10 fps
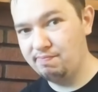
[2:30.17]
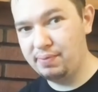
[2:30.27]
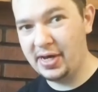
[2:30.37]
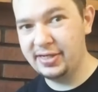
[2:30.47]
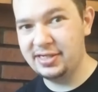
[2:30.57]

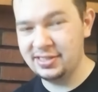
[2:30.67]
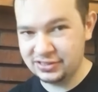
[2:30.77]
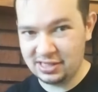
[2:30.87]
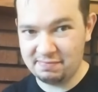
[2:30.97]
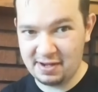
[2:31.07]
but
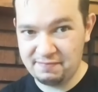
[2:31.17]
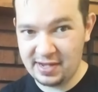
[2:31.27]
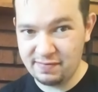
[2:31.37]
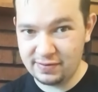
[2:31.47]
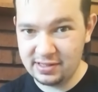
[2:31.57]
it's not my
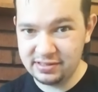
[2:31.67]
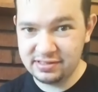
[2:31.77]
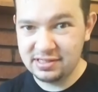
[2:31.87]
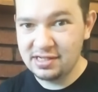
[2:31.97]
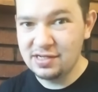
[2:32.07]
favorite.
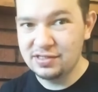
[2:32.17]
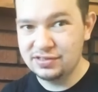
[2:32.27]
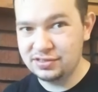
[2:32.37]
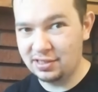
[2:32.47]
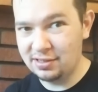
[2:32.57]

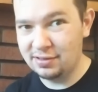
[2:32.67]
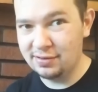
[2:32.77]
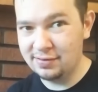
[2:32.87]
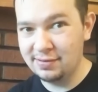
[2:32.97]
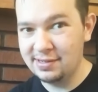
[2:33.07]

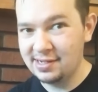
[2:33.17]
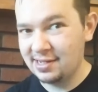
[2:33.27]
So,